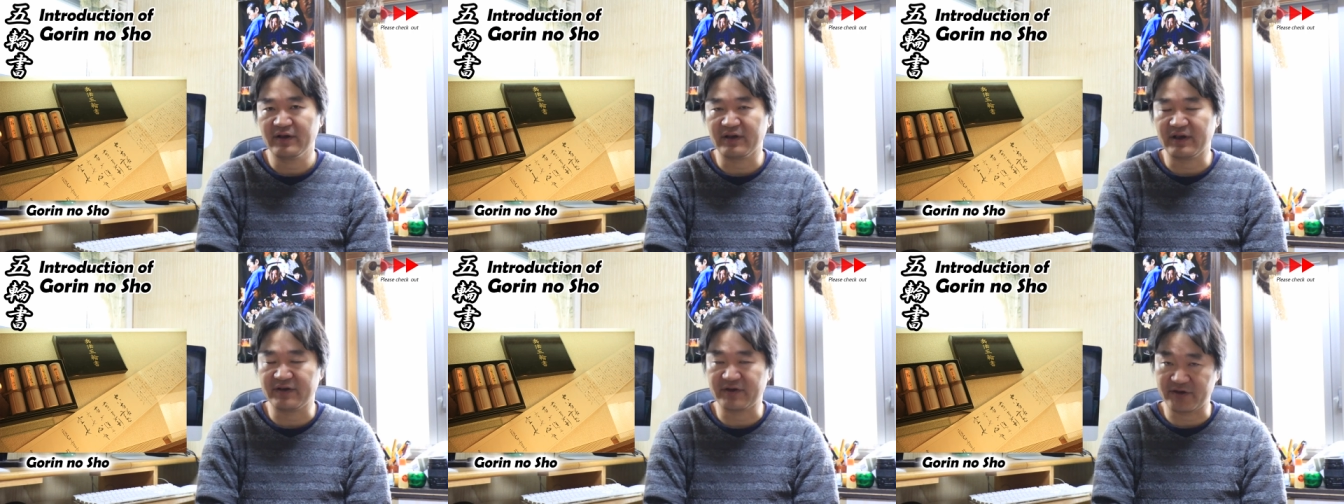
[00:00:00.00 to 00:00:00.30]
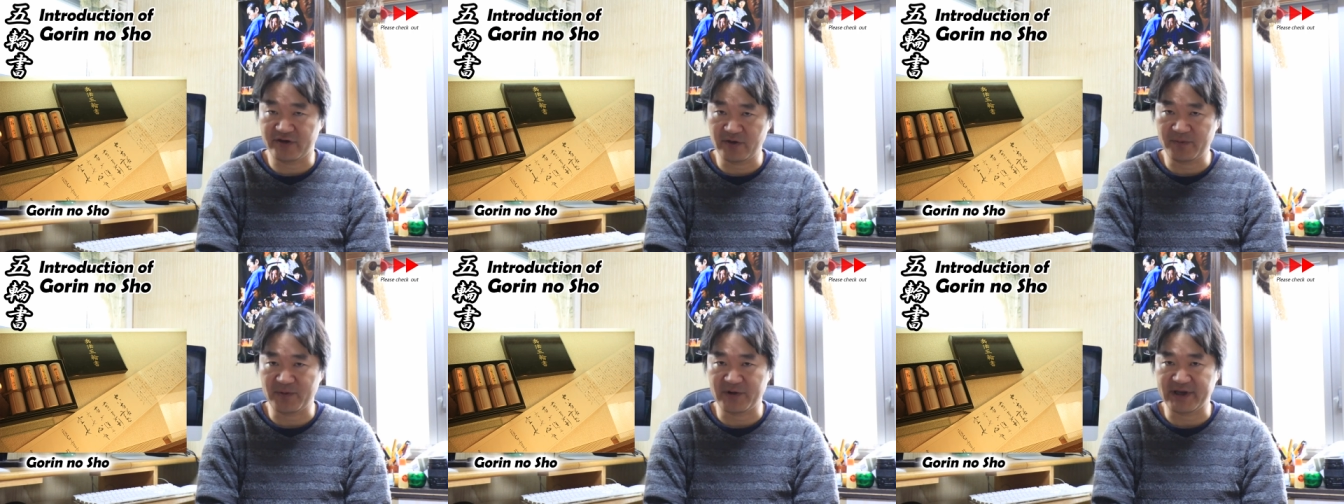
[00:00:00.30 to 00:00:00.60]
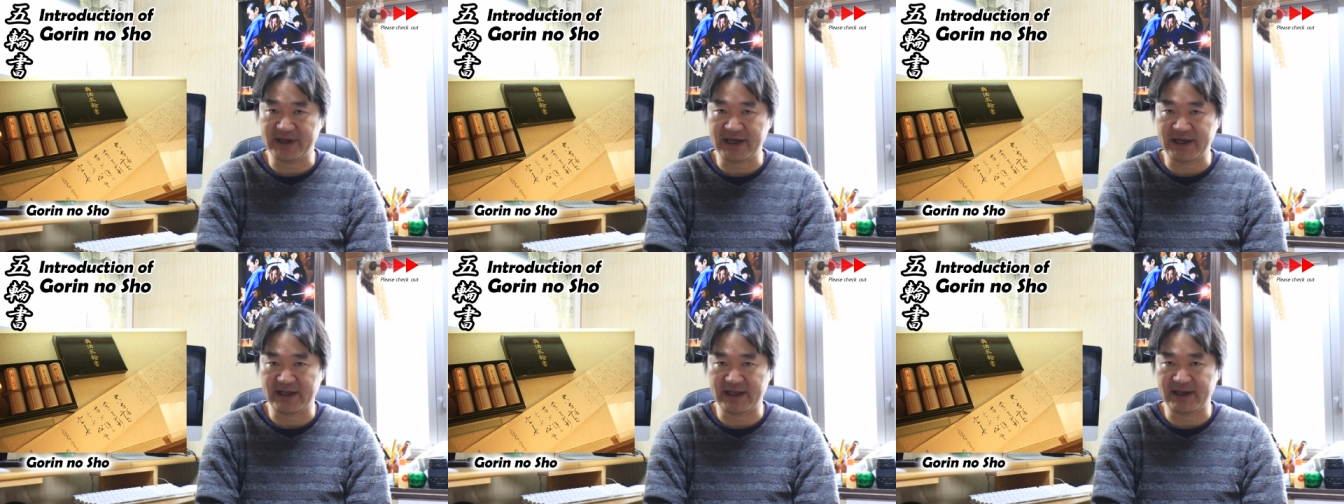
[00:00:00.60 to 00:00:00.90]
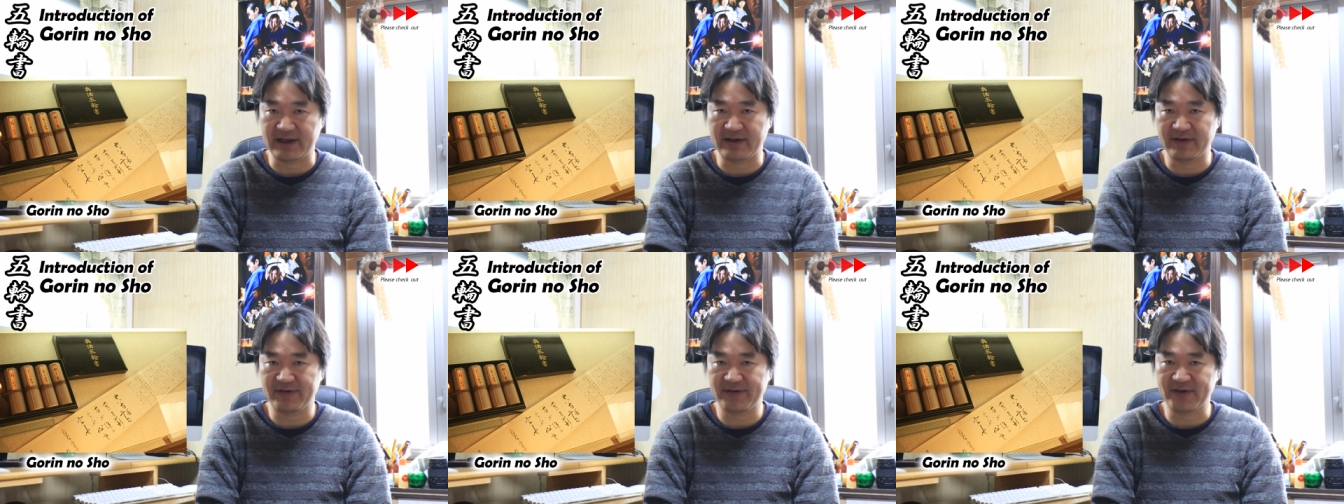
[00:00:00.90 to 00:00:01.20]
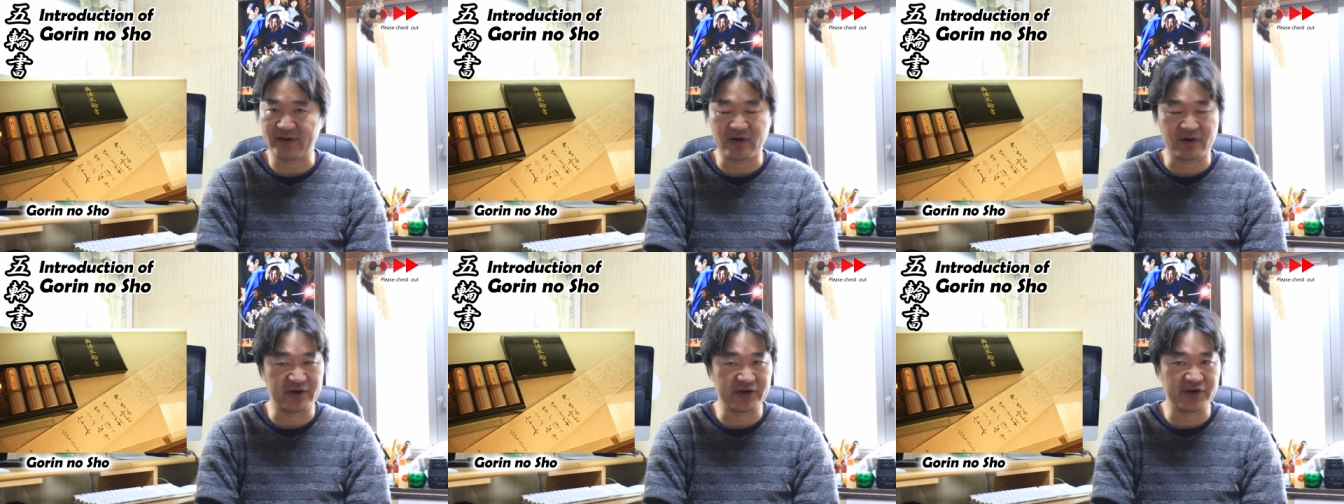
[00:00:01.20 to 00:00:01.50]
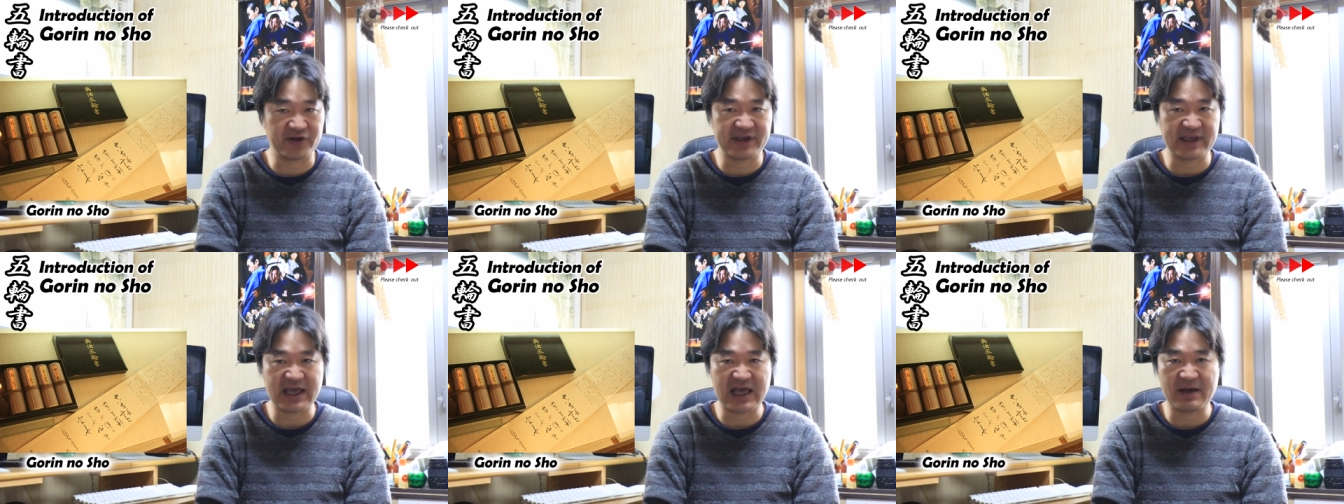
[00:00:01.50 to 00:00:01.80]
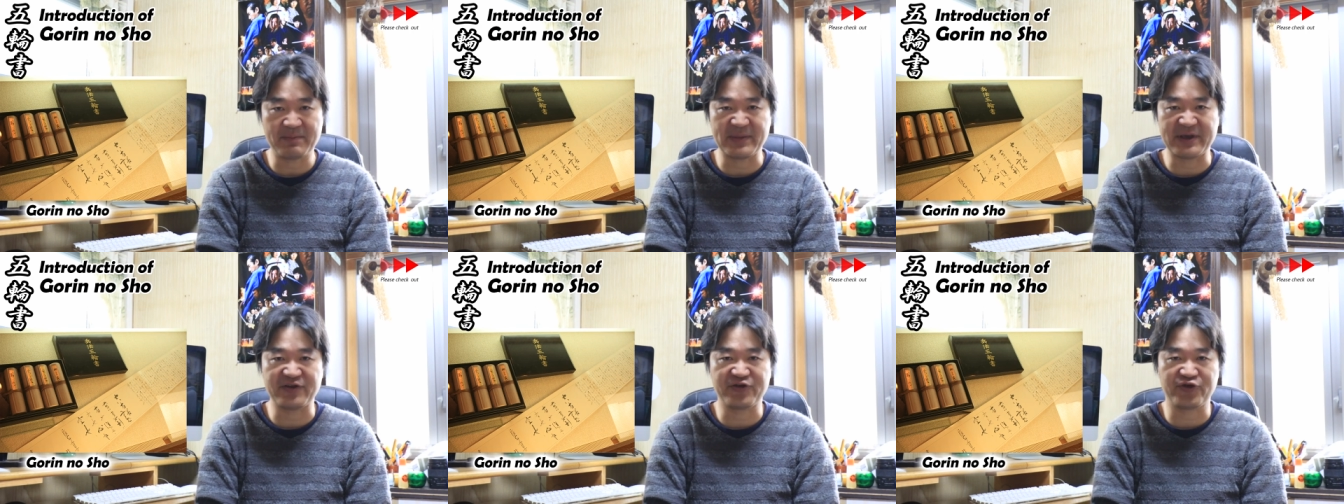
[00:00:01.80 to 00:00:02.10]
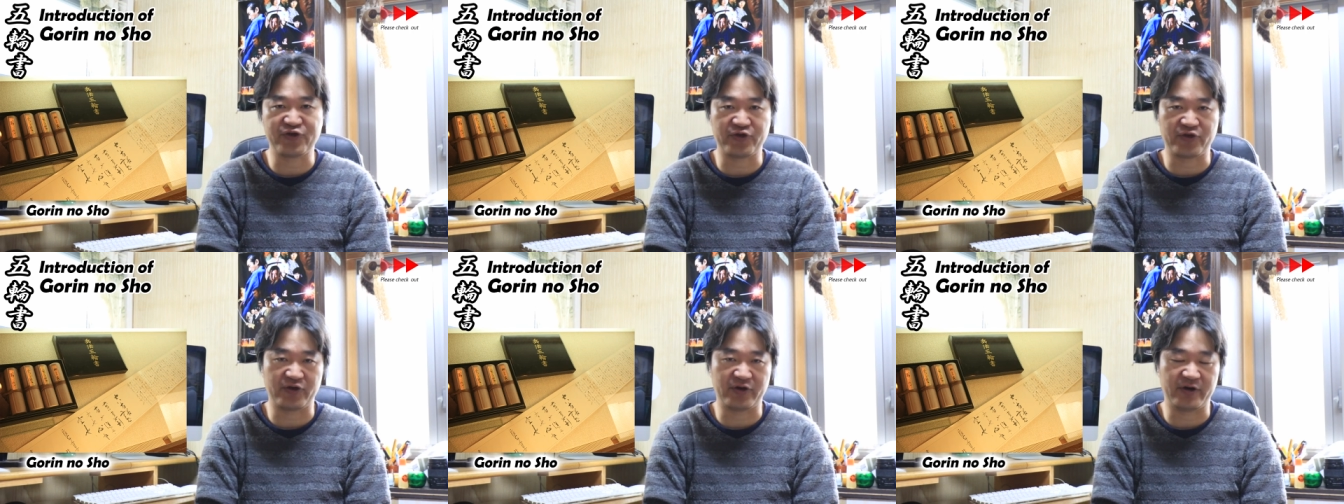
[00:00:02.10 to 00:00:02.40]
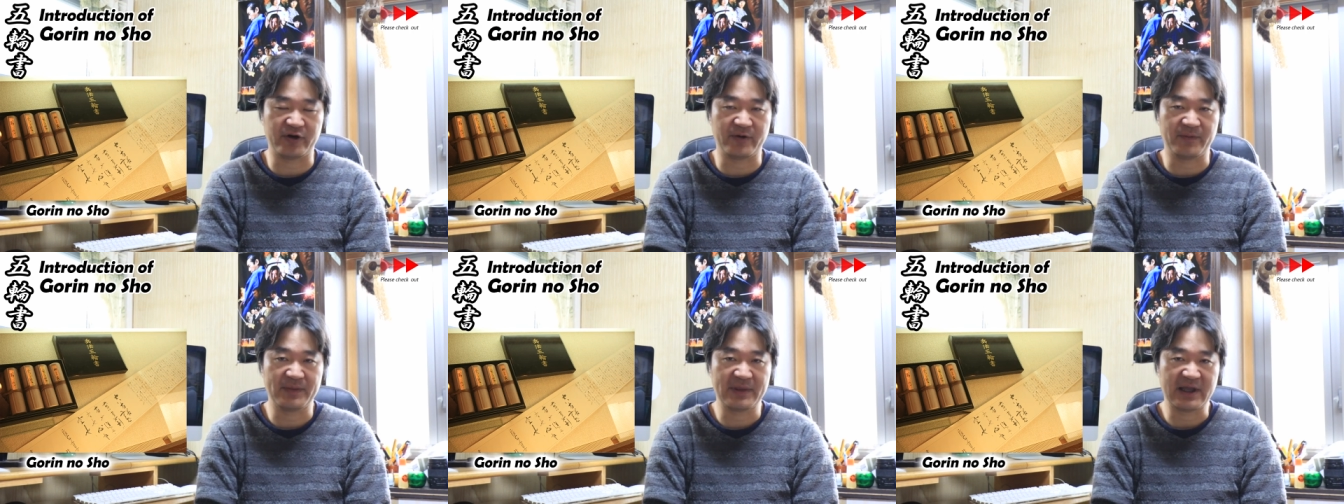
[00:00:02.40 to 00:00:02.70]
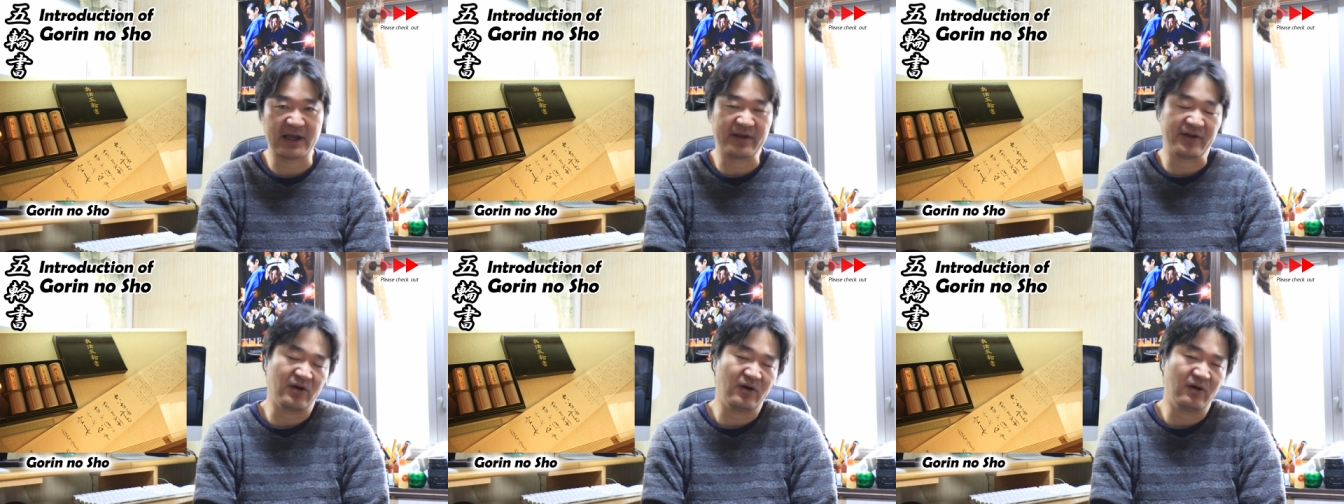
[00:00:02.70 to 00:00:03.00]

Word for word: it's duplicated so you can be sure and